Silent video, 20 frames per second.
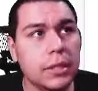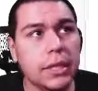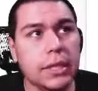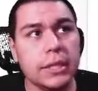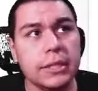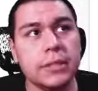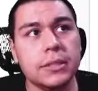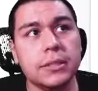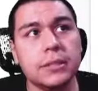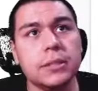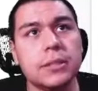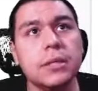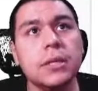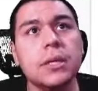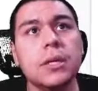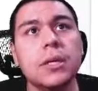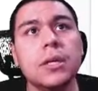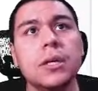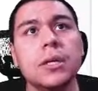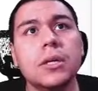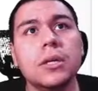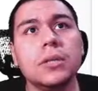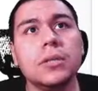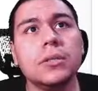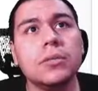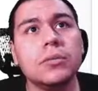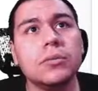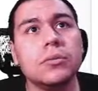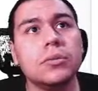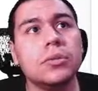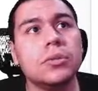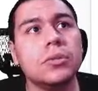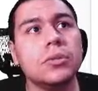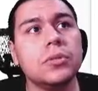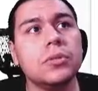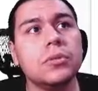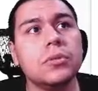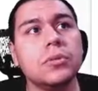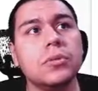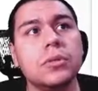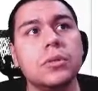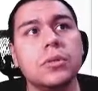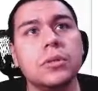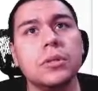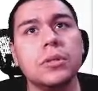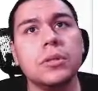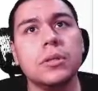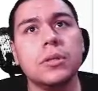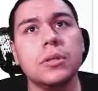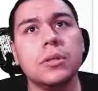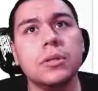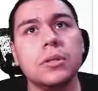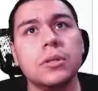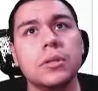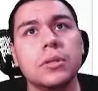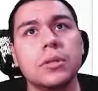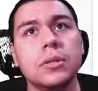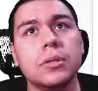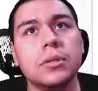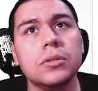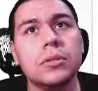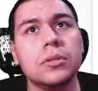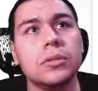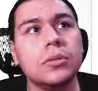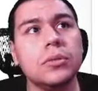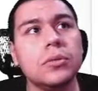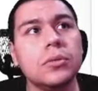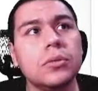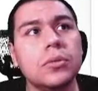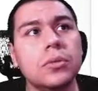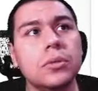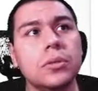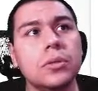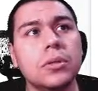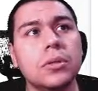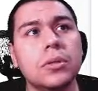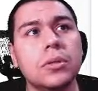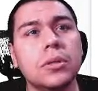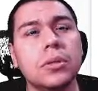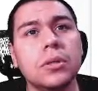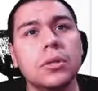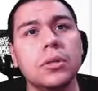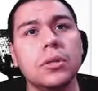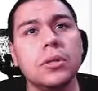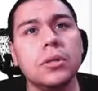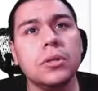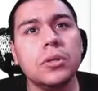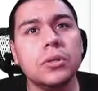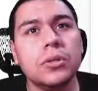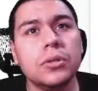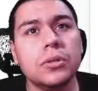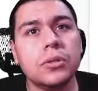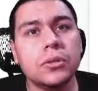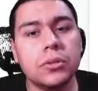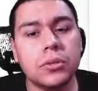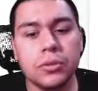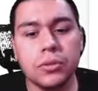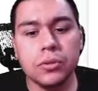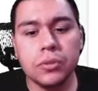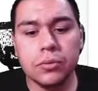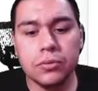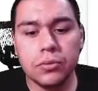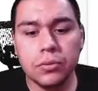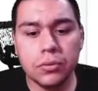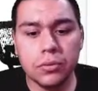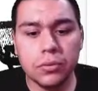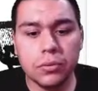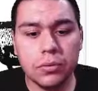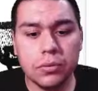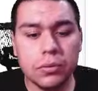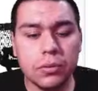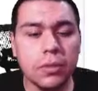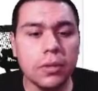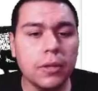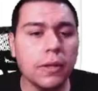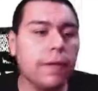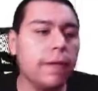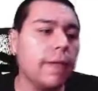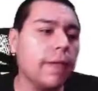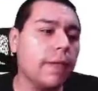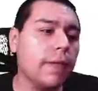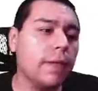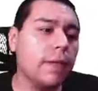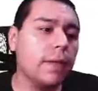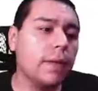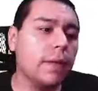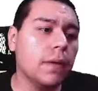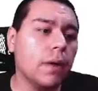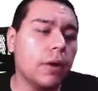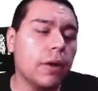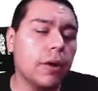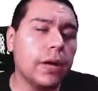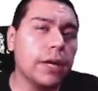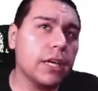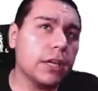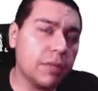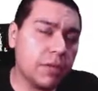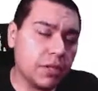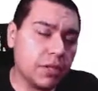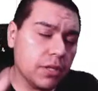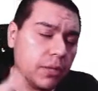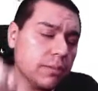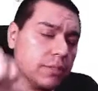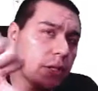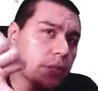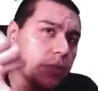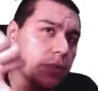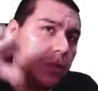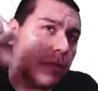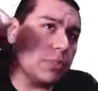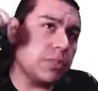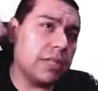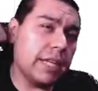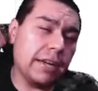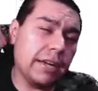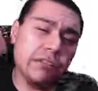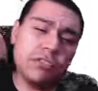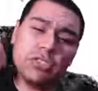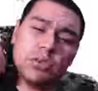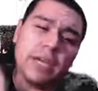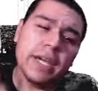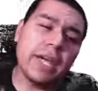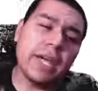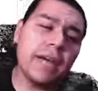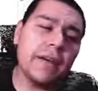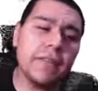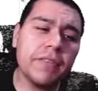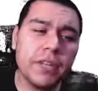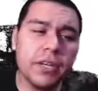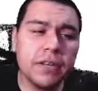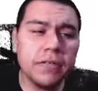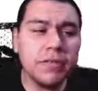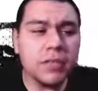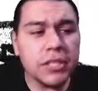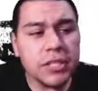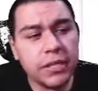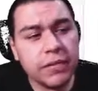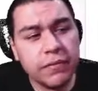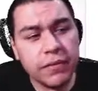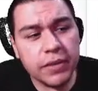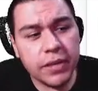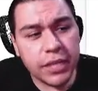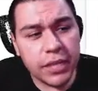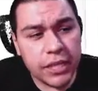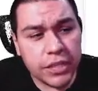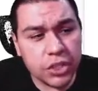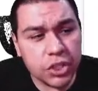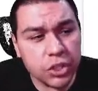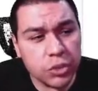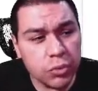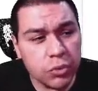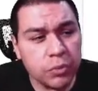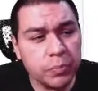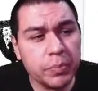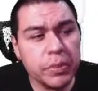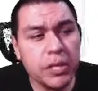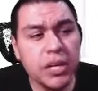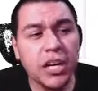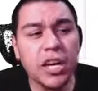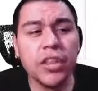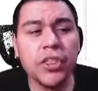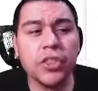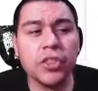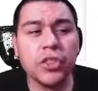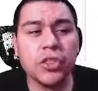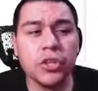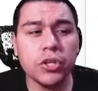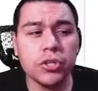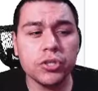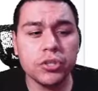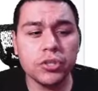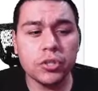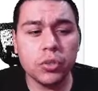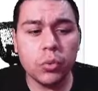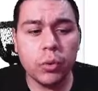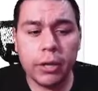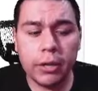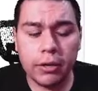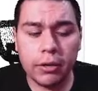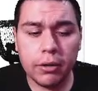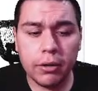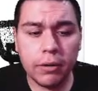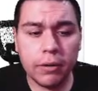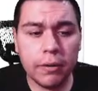Yes. 2, 2, 2. All right, give me thumbs up, thumbs down. Do I have enough to give each group a third square?